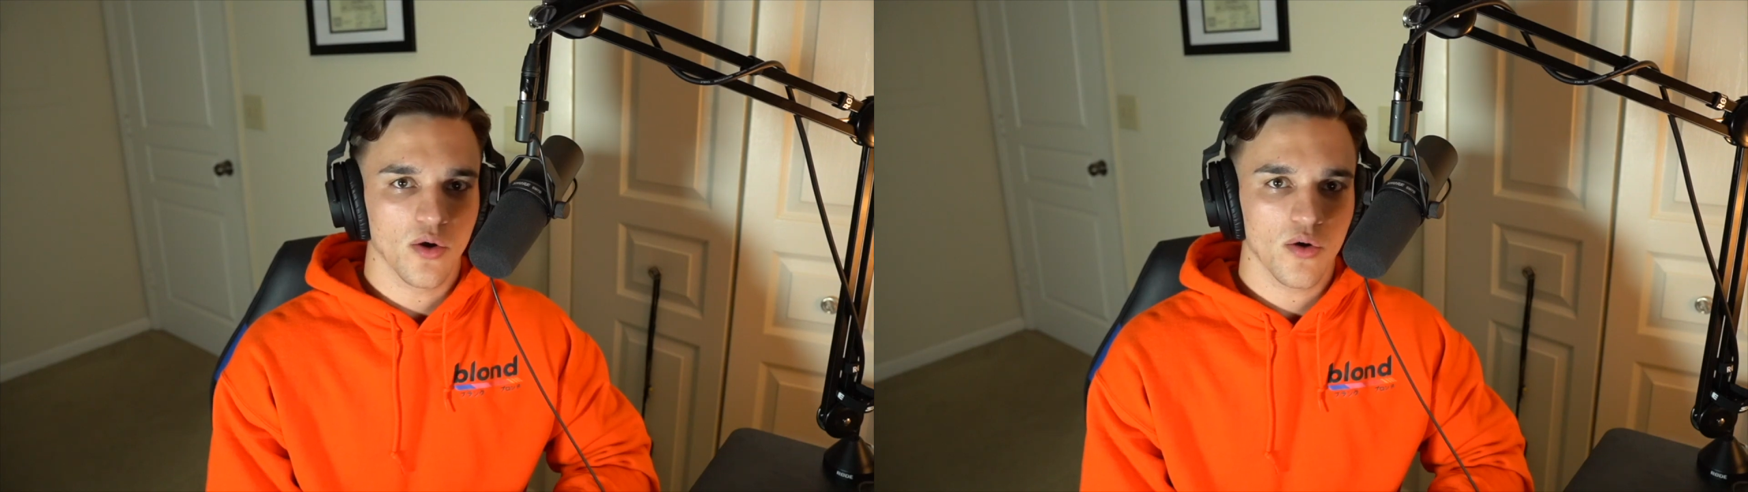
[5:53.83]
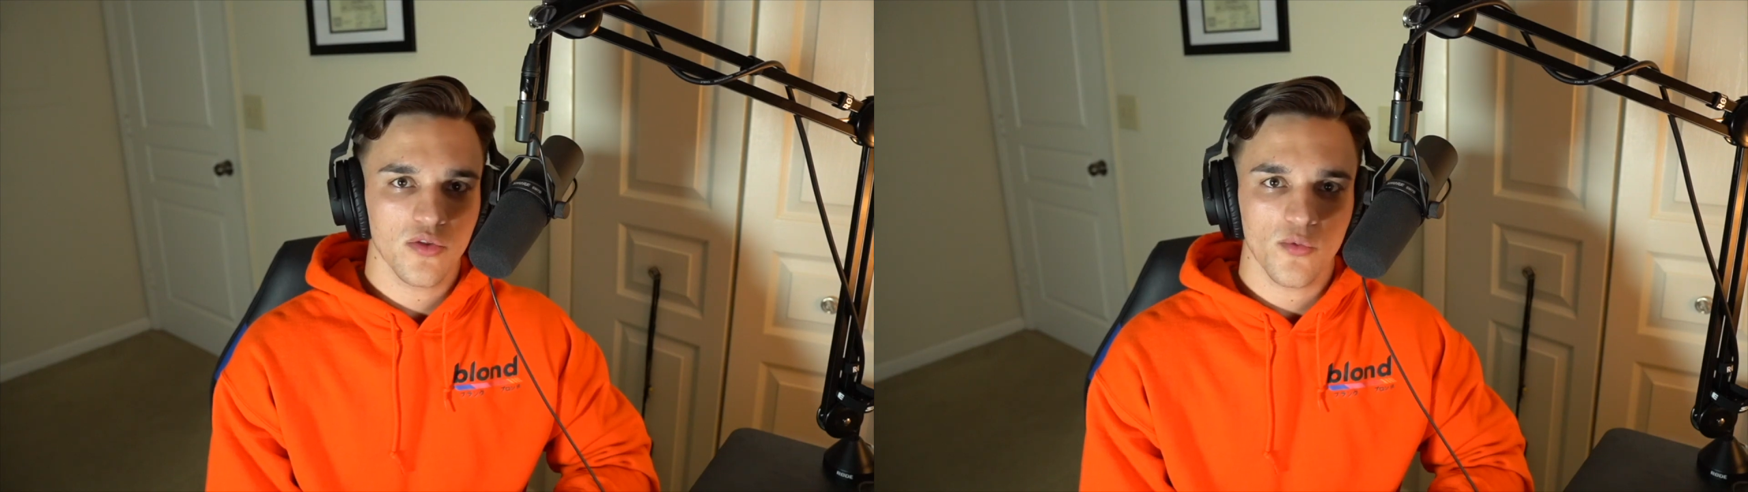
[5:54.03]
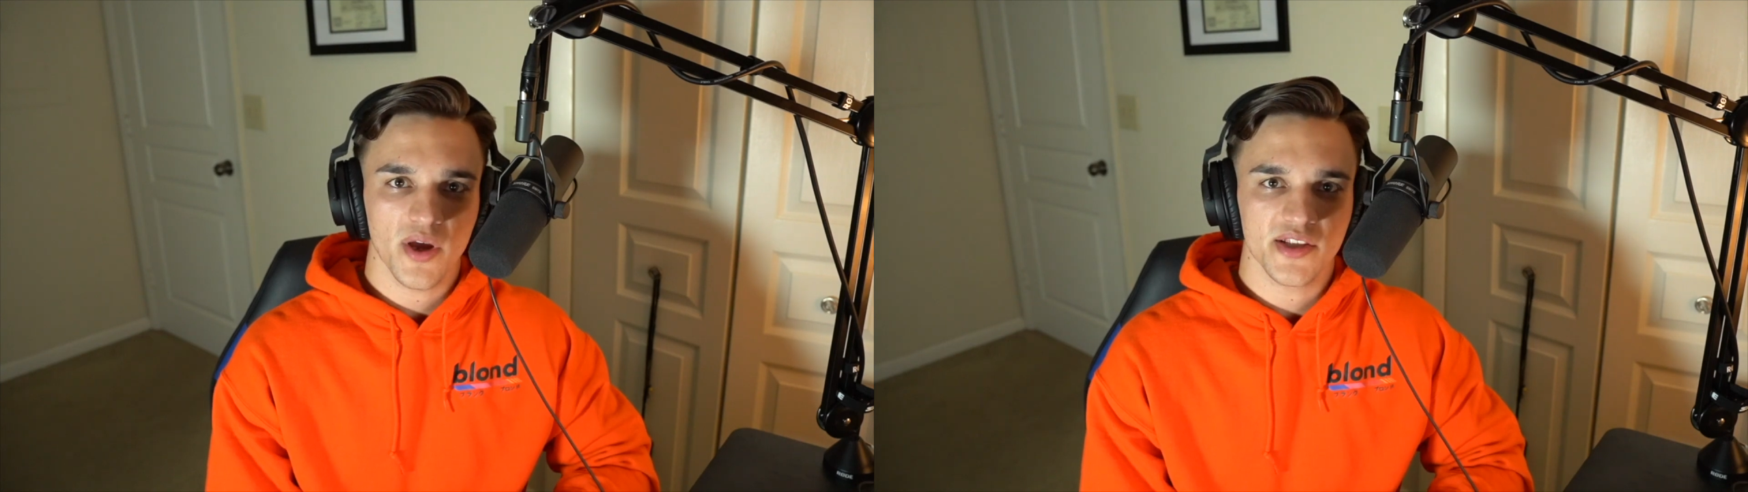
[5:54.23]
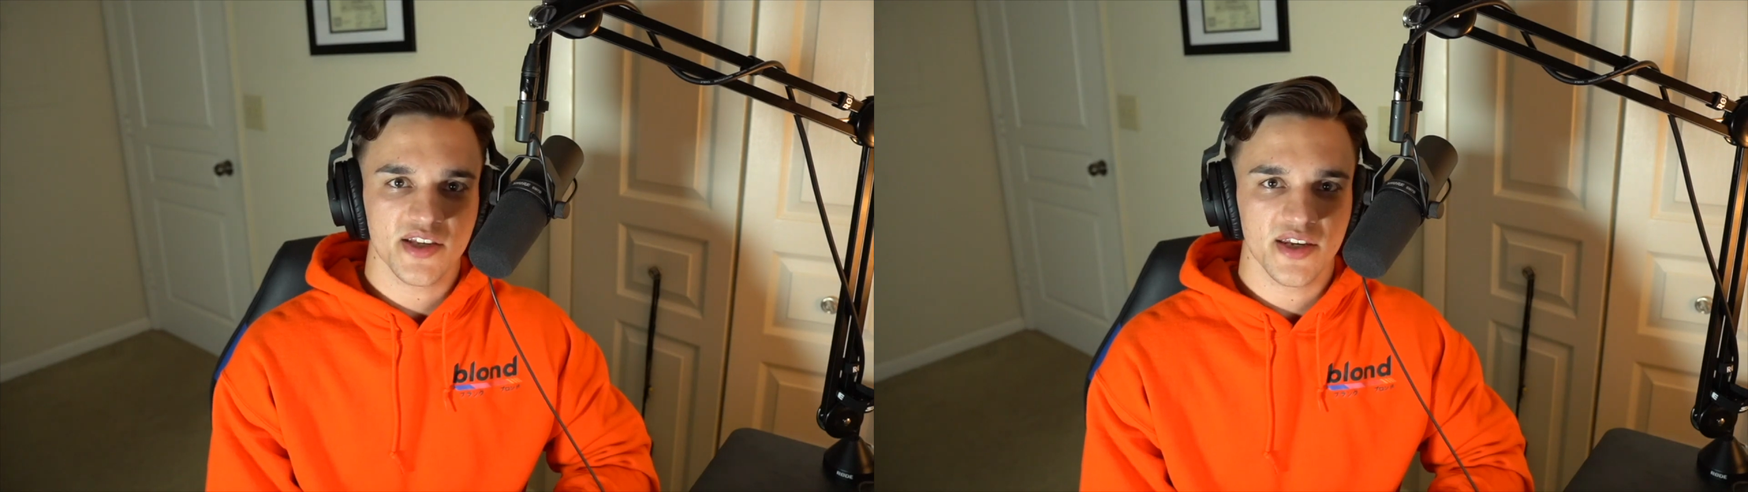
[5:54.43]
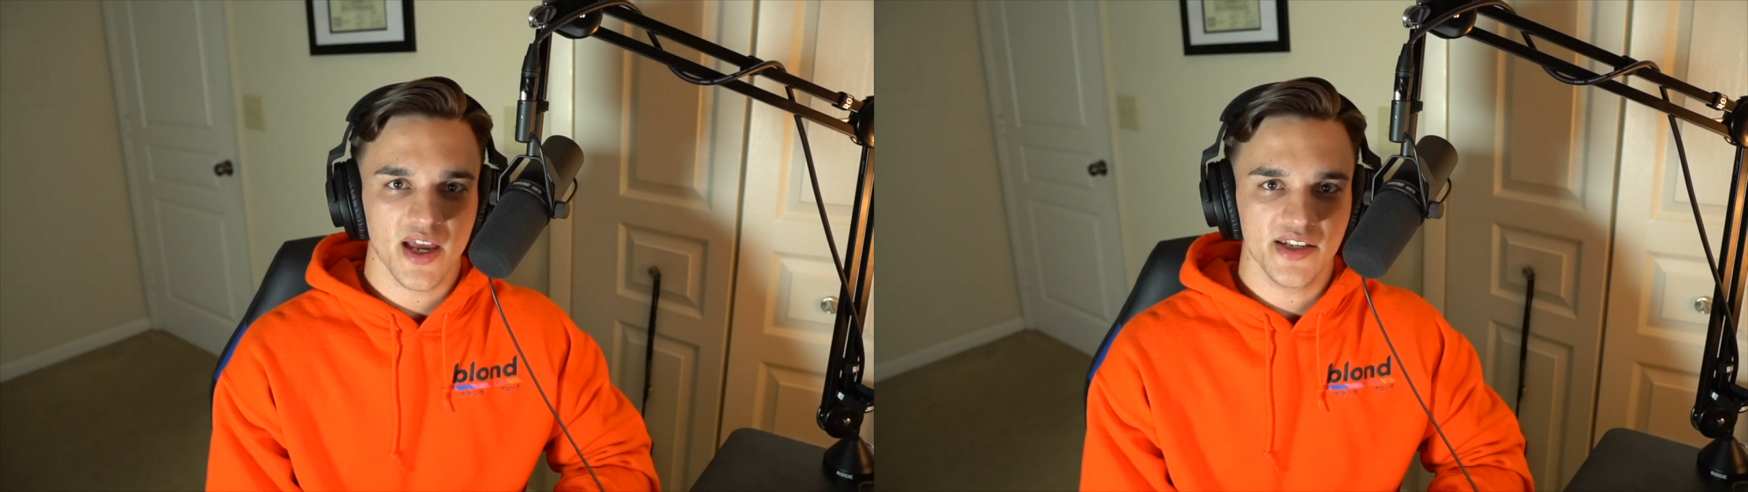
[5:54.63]
all the way
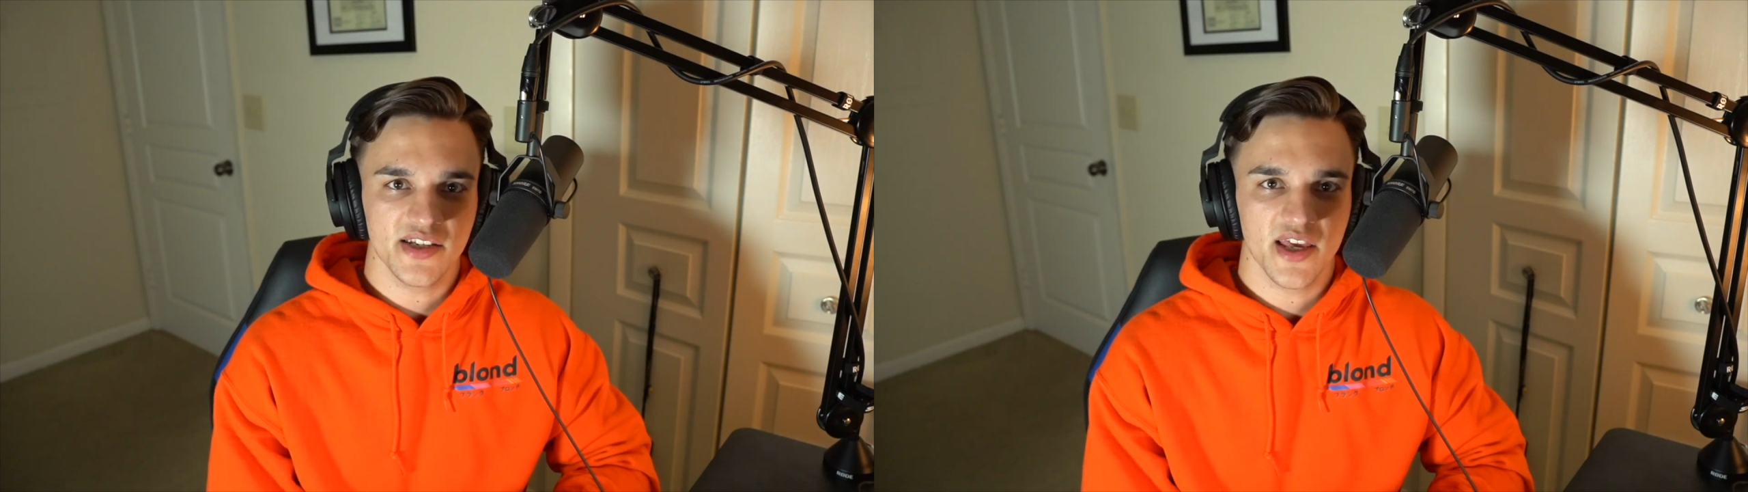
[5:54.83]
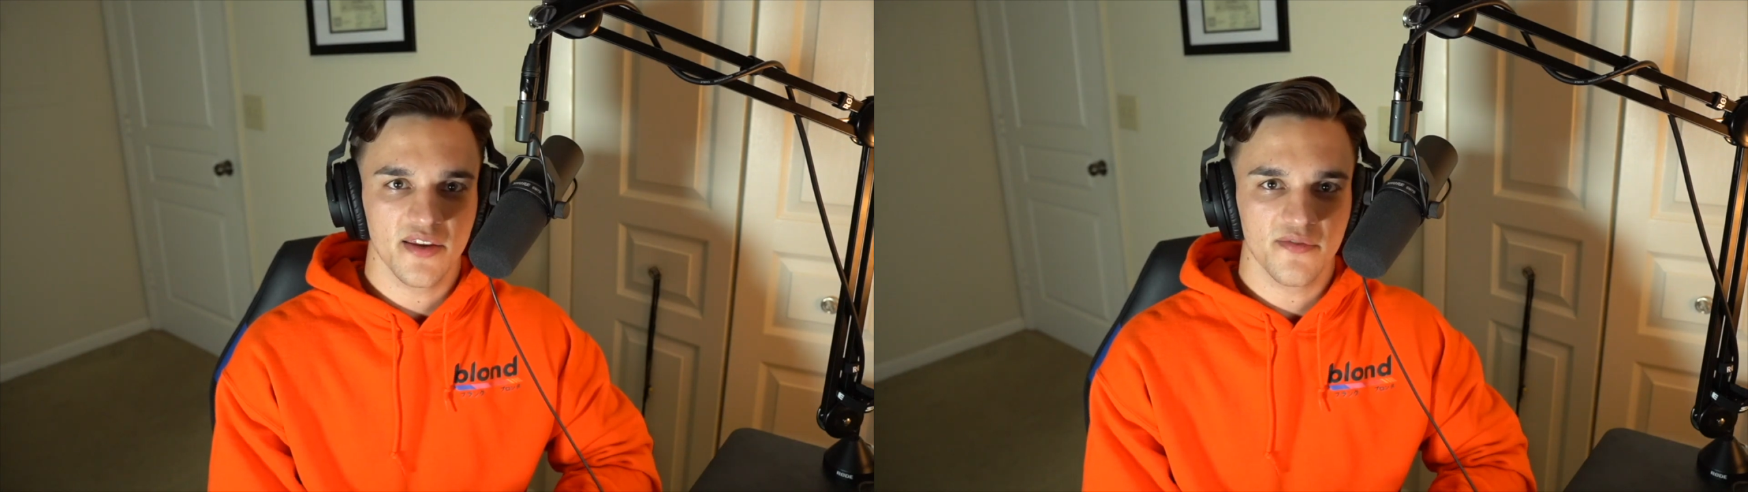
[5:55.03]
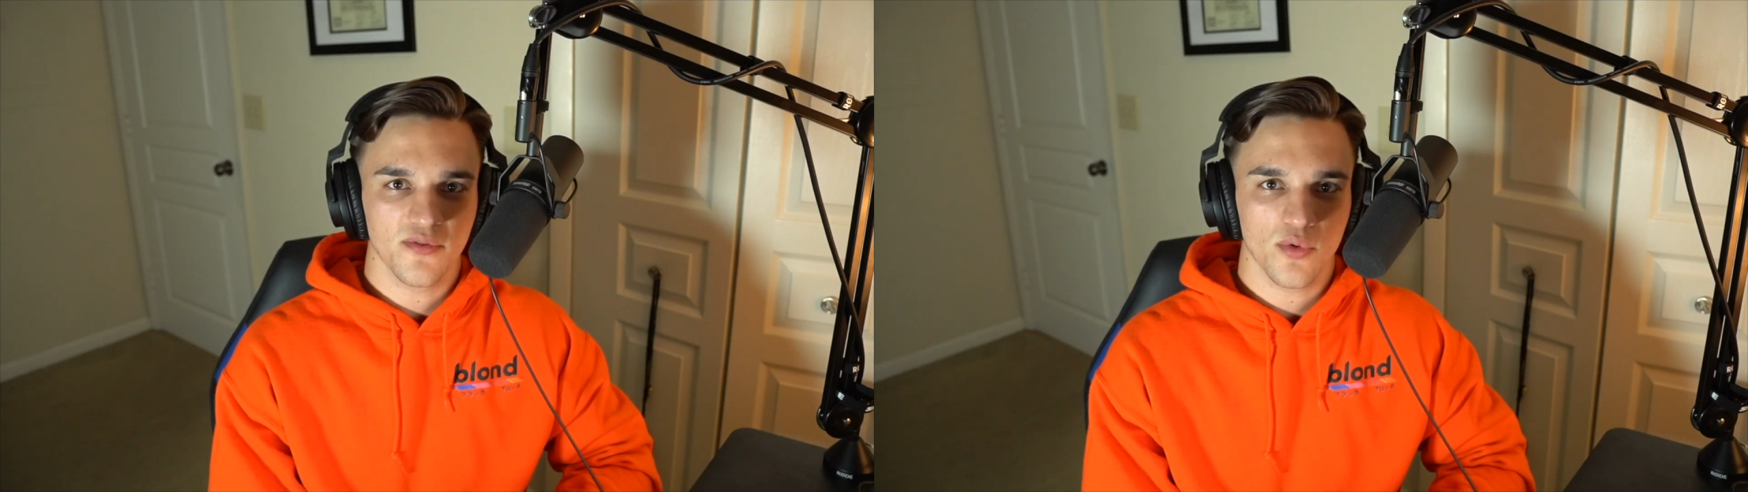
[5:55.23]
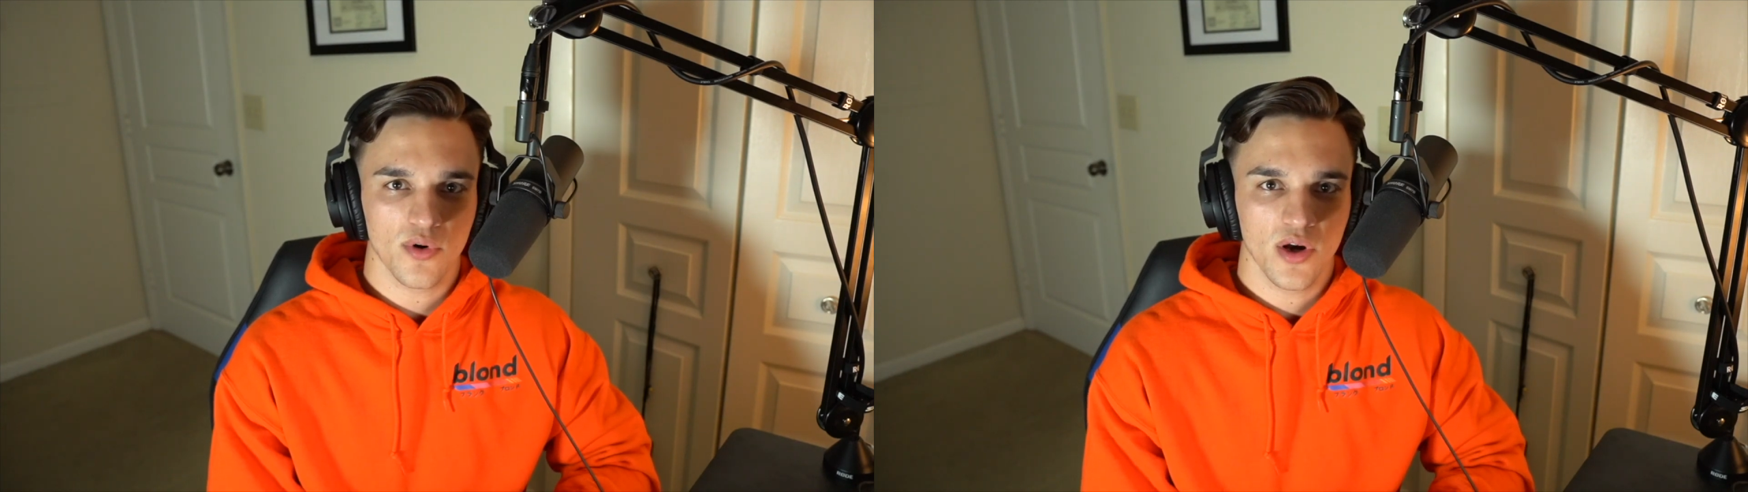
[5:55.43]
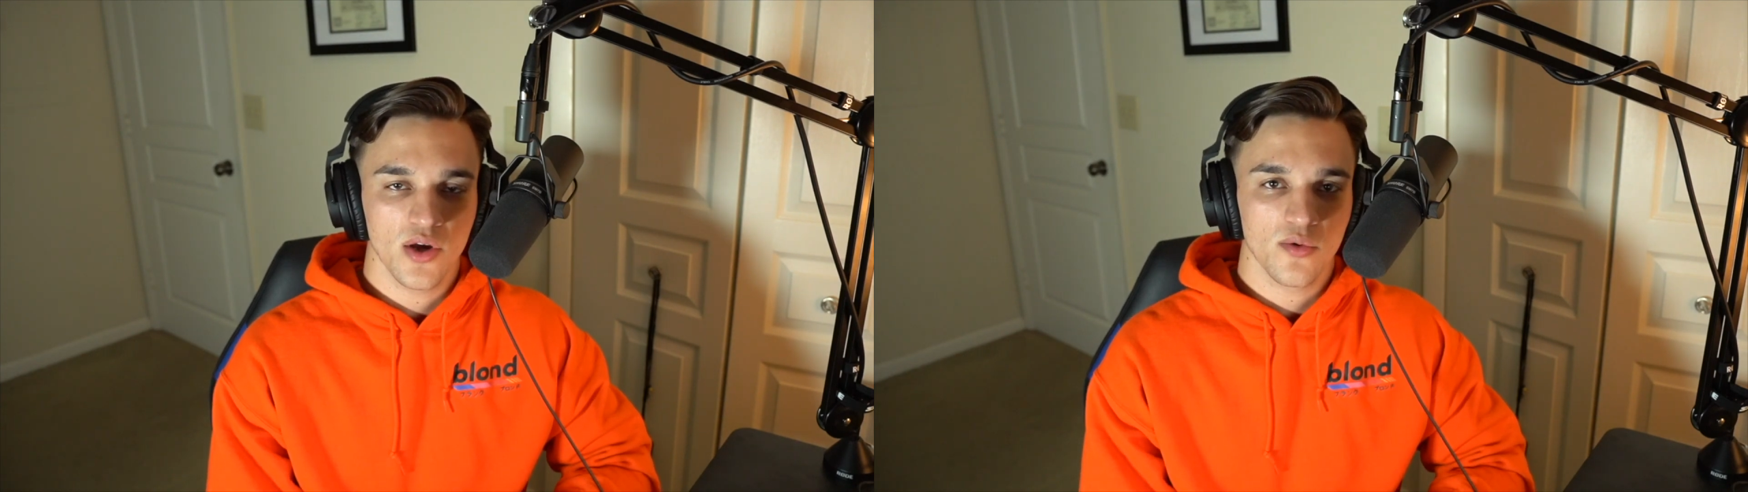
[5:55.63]
to 1984,